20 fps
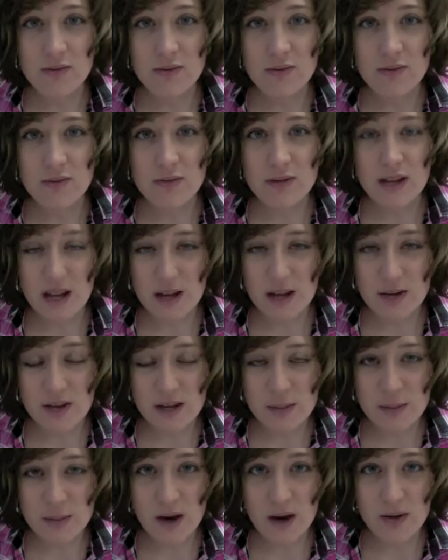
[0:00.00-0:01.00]
when I
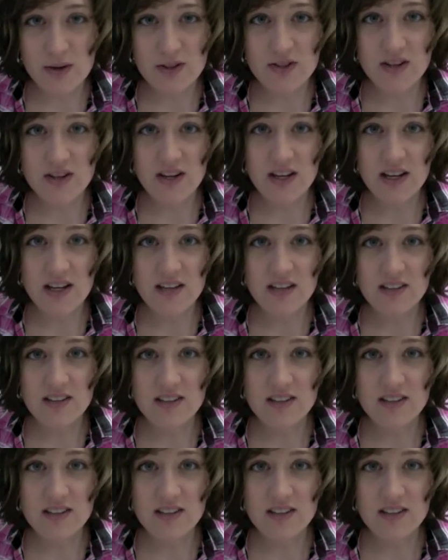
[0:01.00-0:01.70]
write poetry.